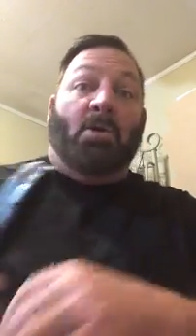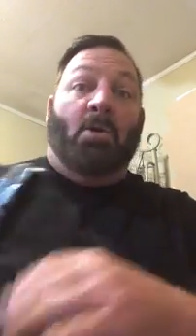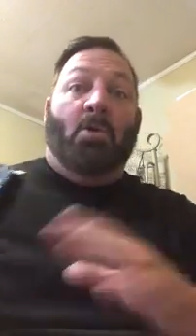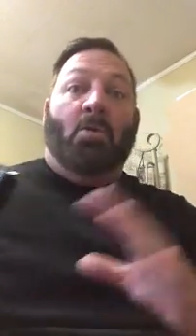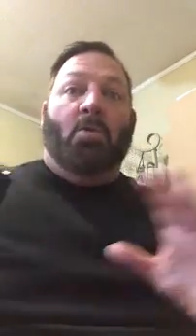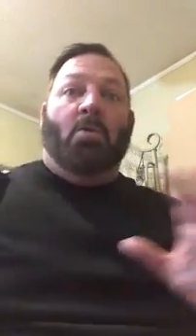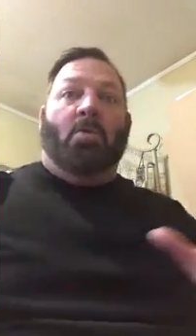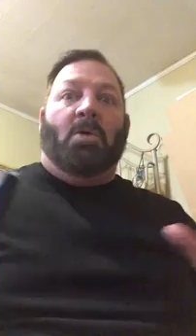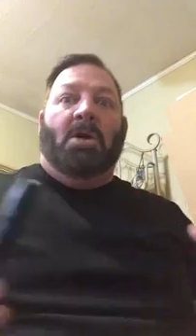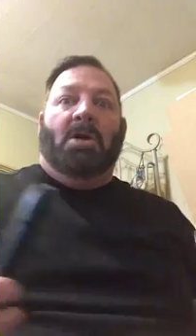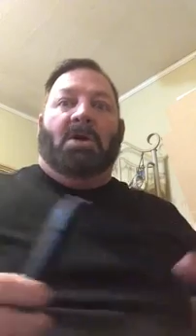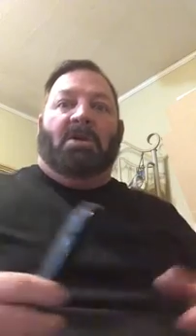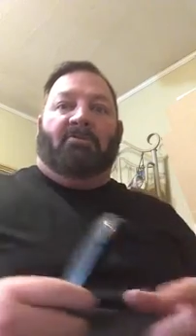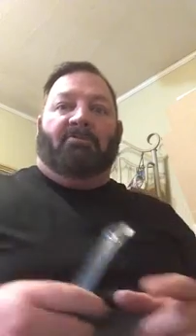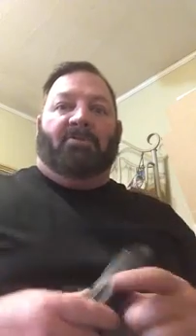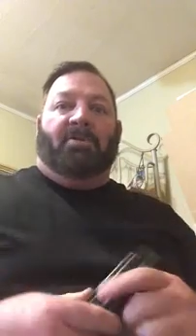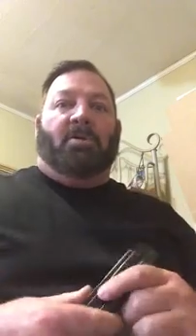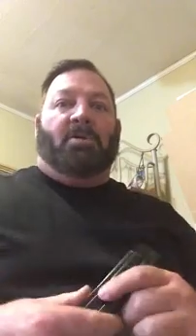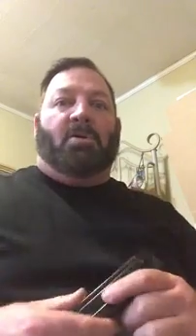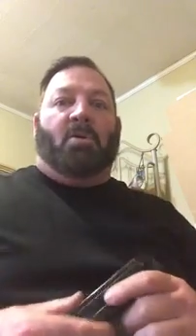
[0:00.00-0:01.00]
Oh,
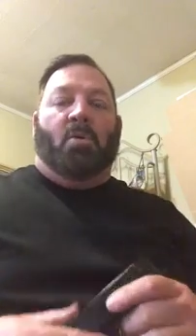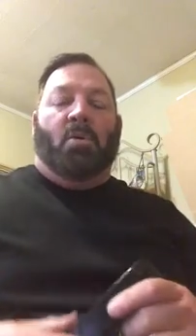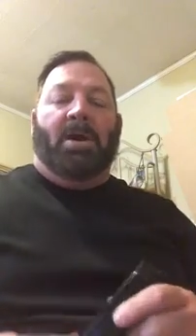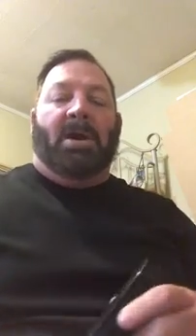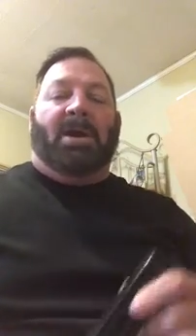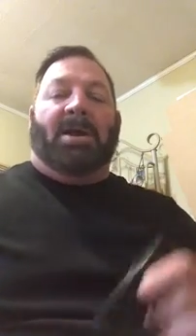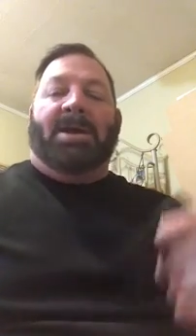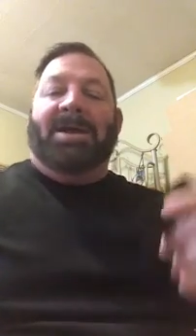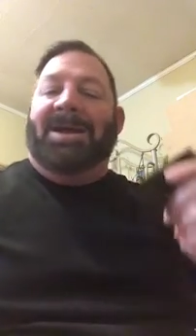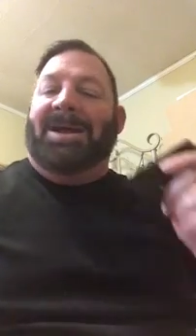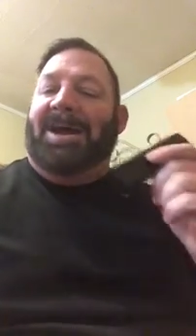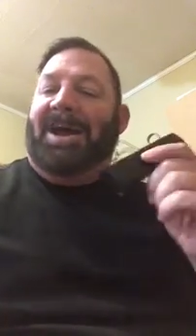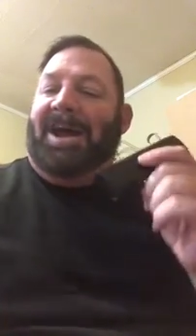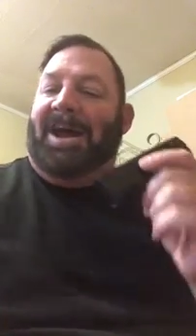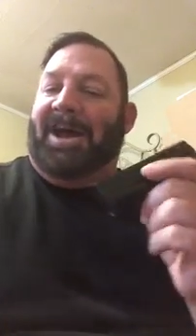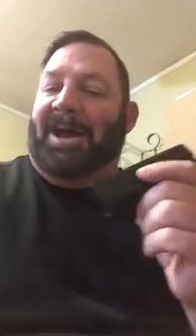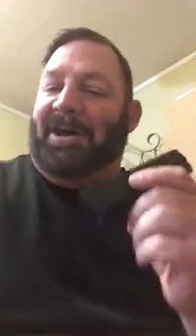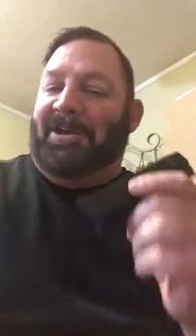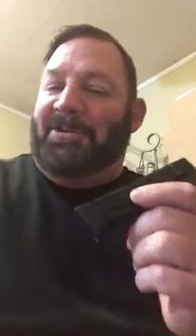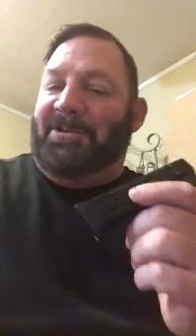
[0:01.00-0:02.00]
real quick,
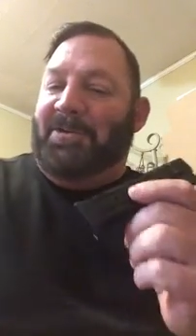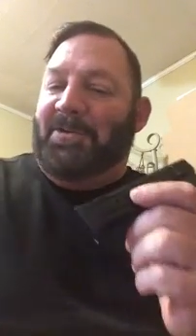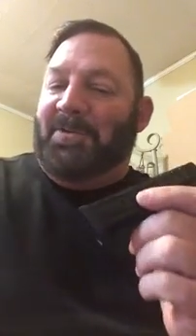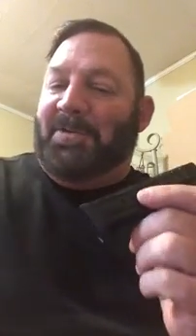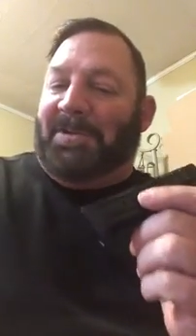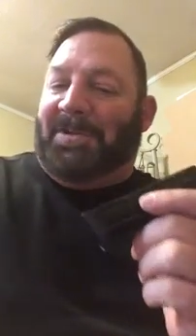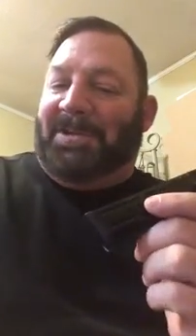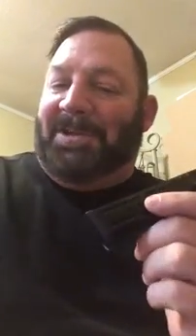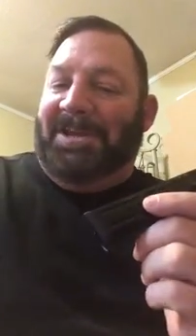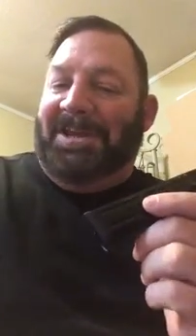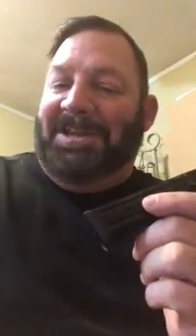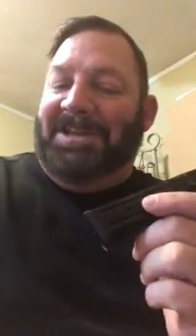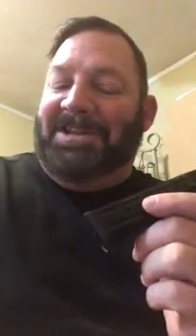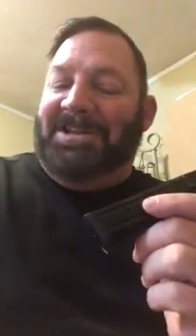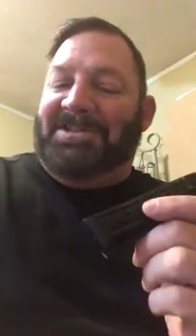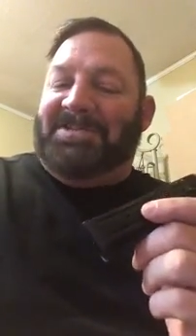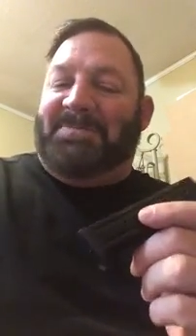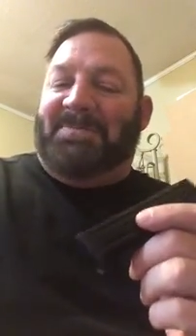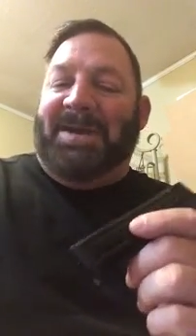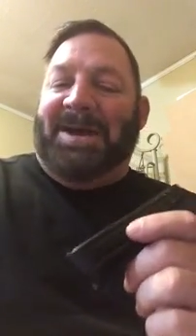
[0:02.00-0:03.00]
how do you clean
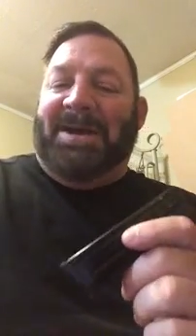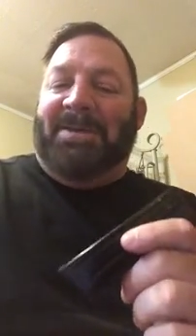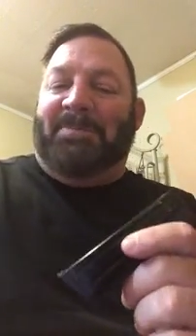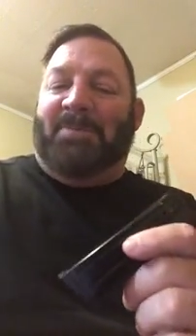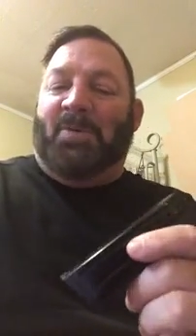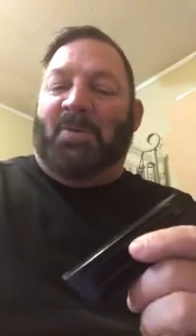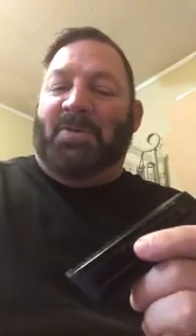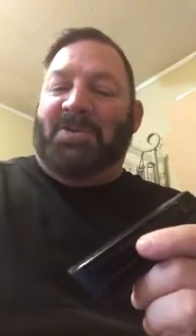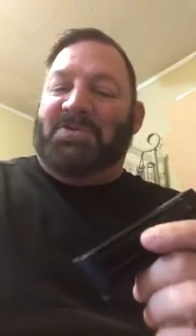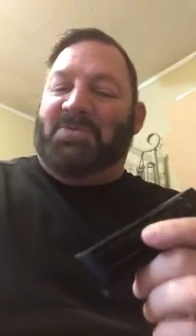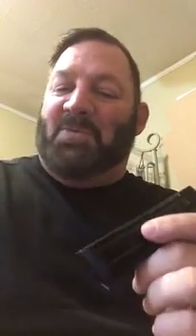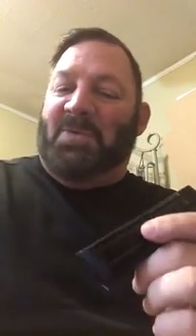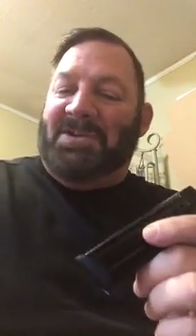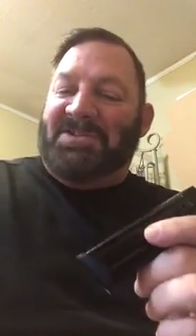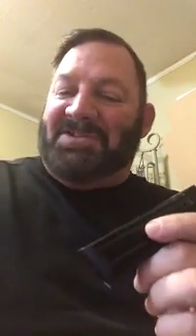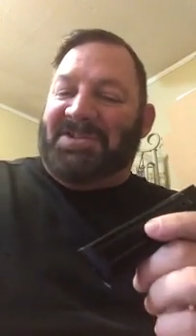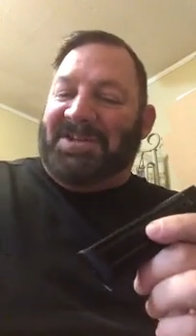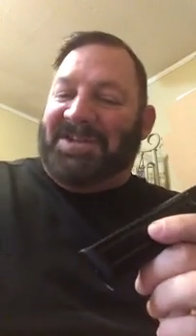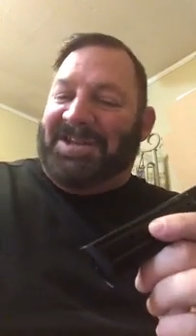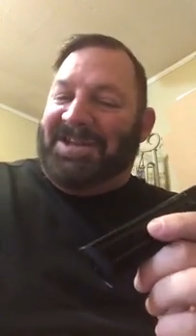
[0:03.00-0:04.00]
these bad boys?
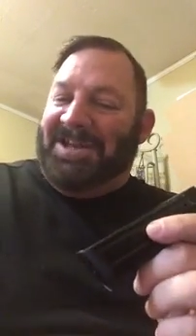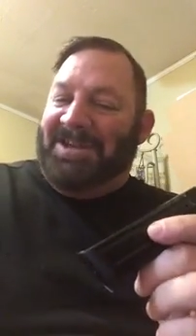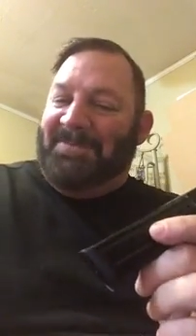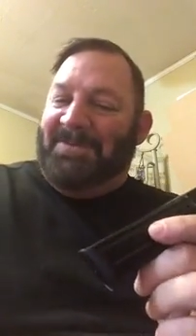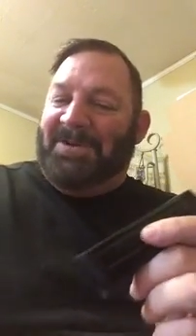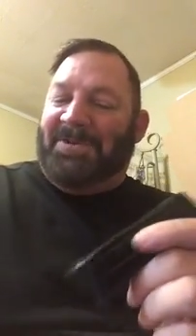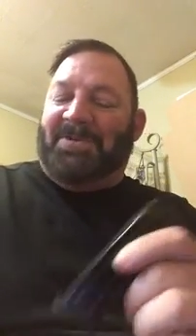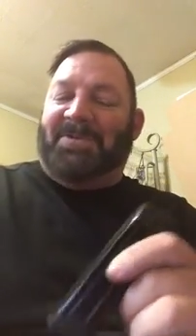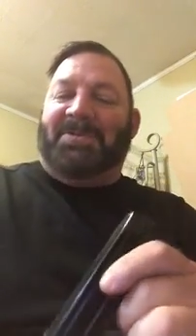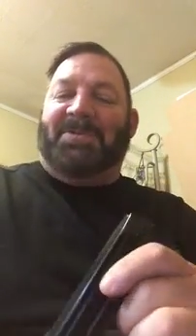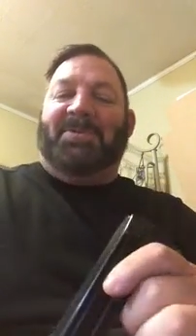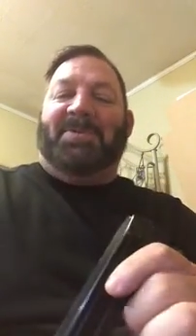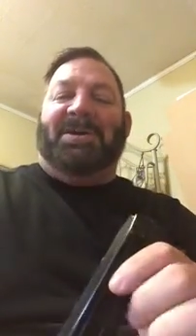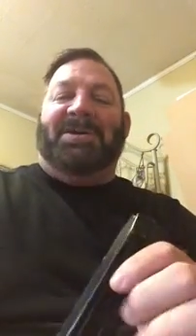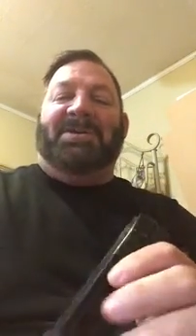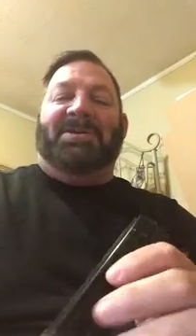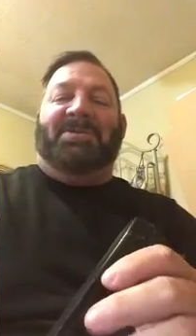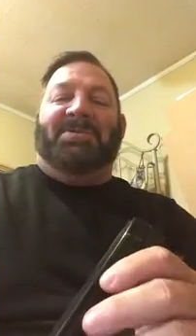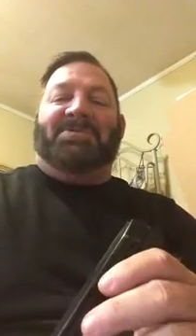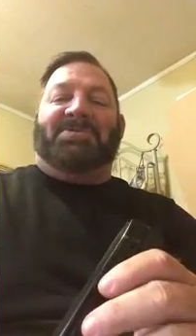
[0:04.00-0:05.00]
What's the chemical do I
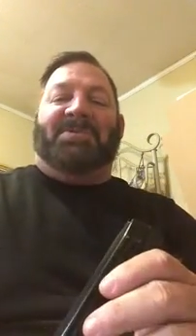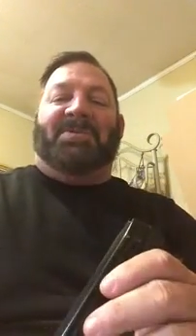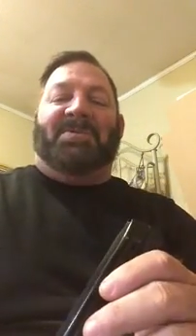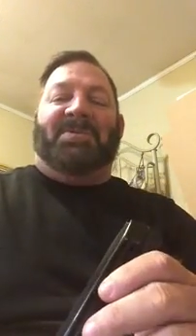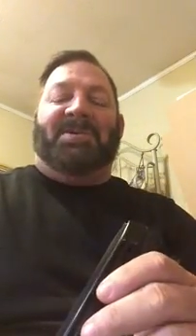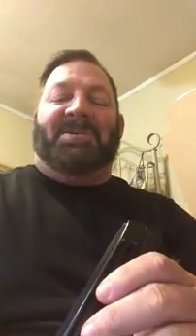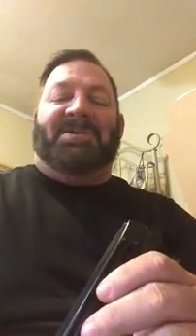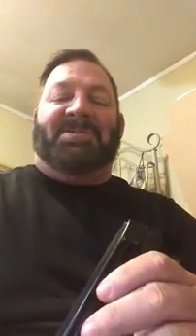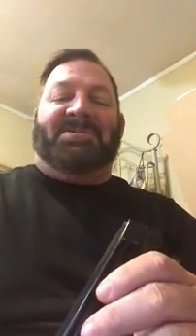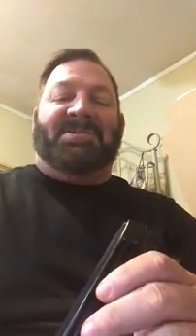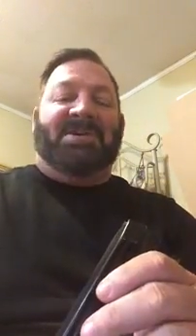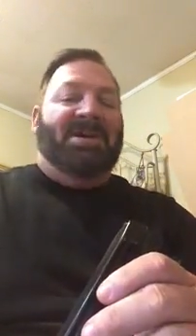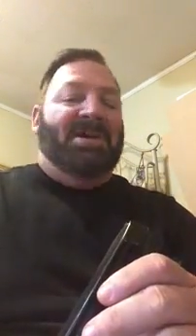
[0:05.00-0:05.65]
use on this?